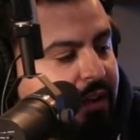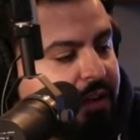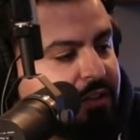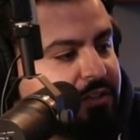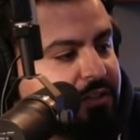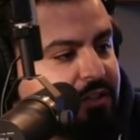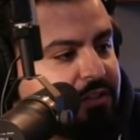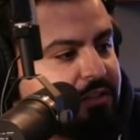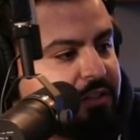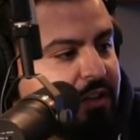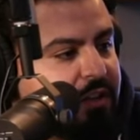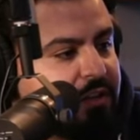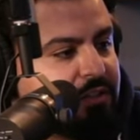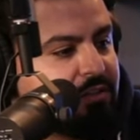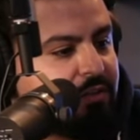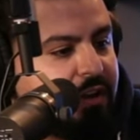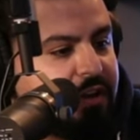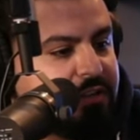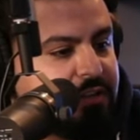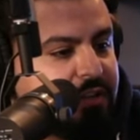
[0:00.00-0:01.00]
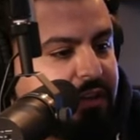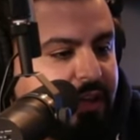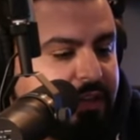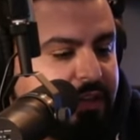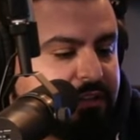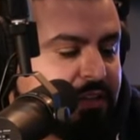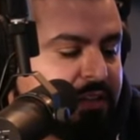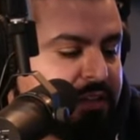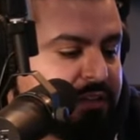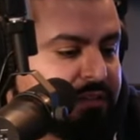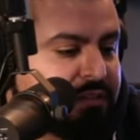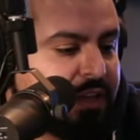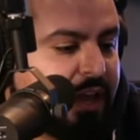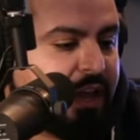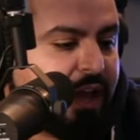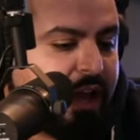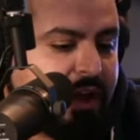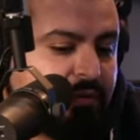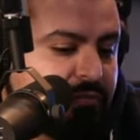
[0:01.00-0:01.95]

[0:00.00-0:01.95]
it's just it's crazy. To this day,